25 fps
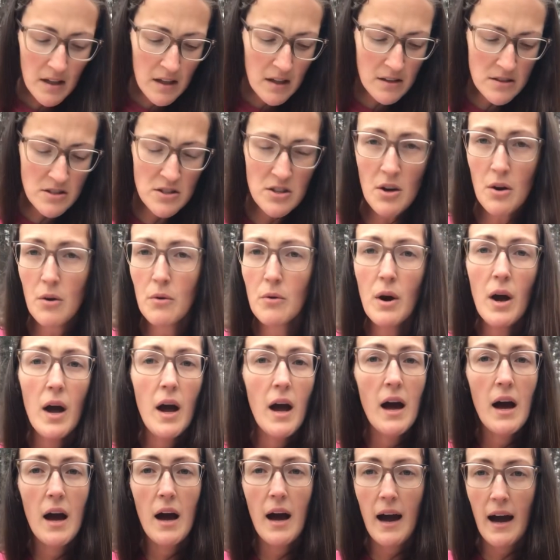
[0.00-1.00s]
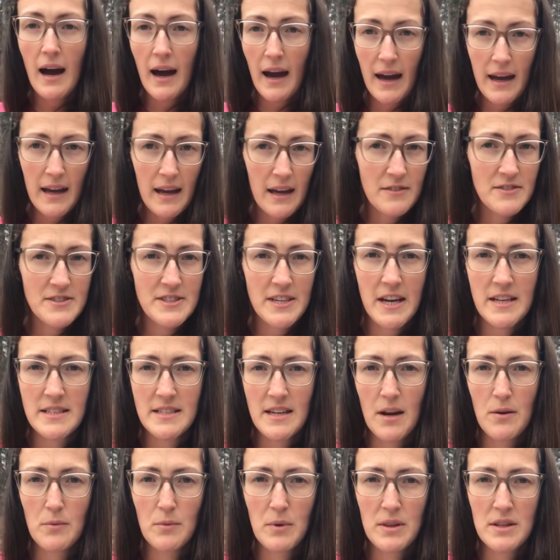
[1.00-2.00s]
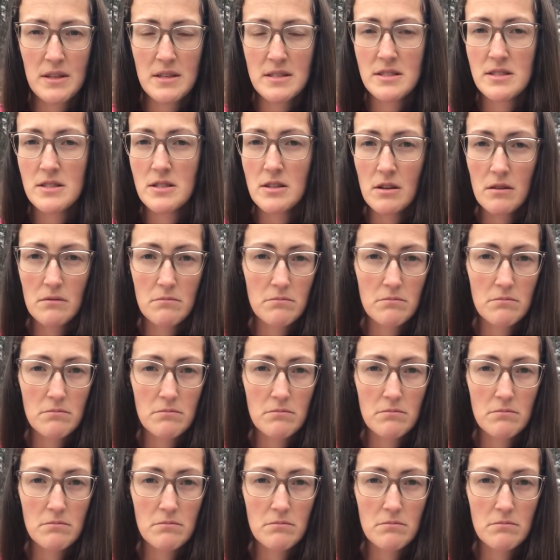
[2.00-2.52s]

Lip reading: so I have sat down with this